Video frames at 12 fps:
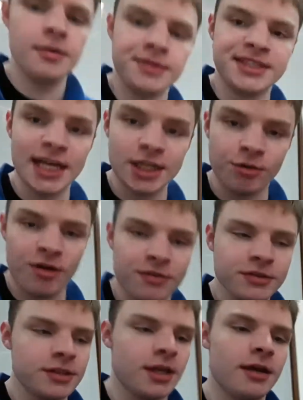potato
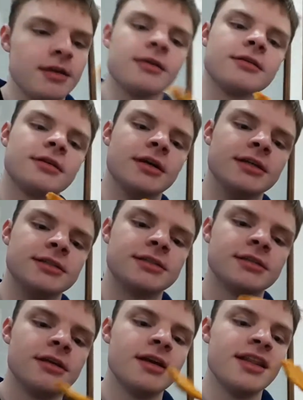waffles
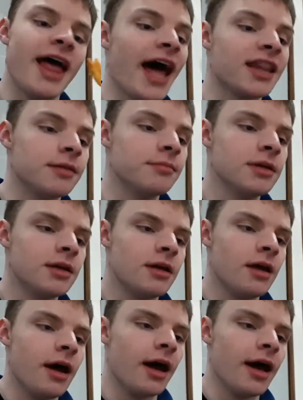because I had them.
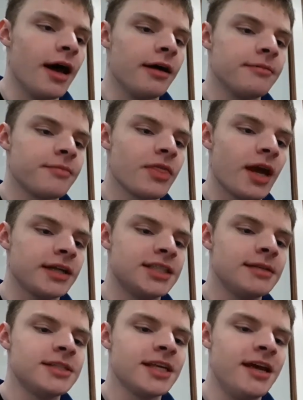I
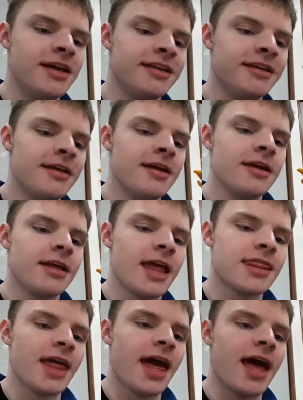seem to
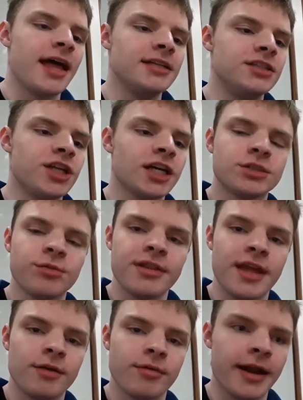get there just
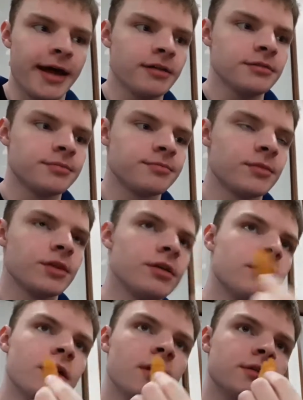when they'd run out,
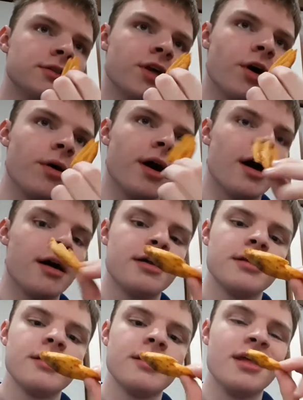so
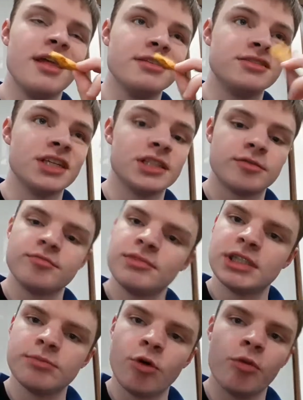just
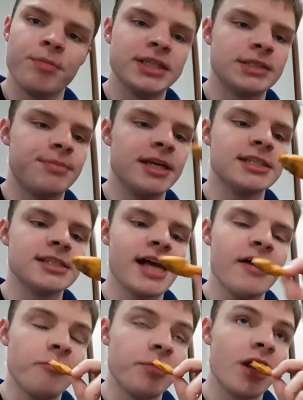small bits and pieces
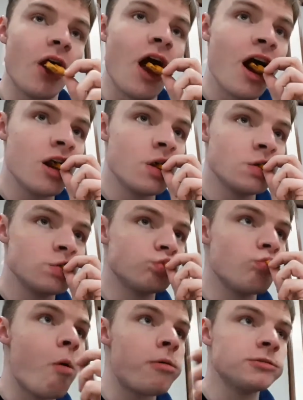left, but
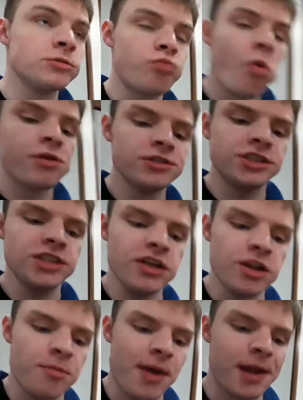
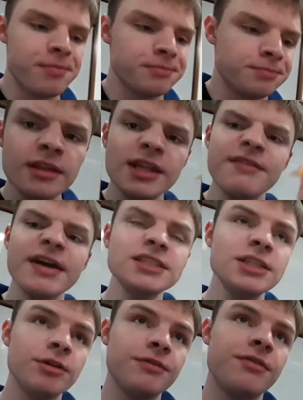still not bad. They've
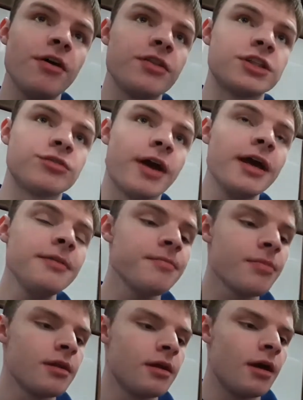actually refilled the tray,
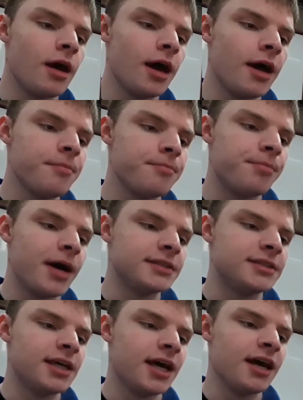
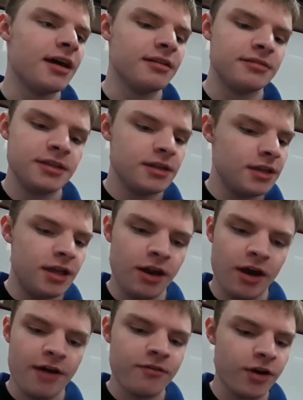but you
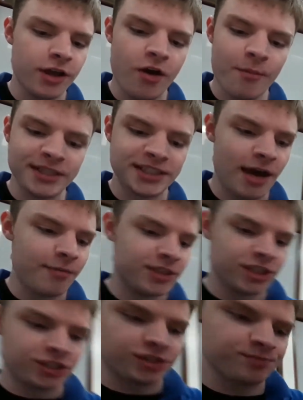know, I've already got my
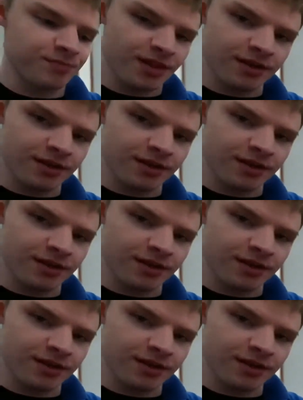sandwiches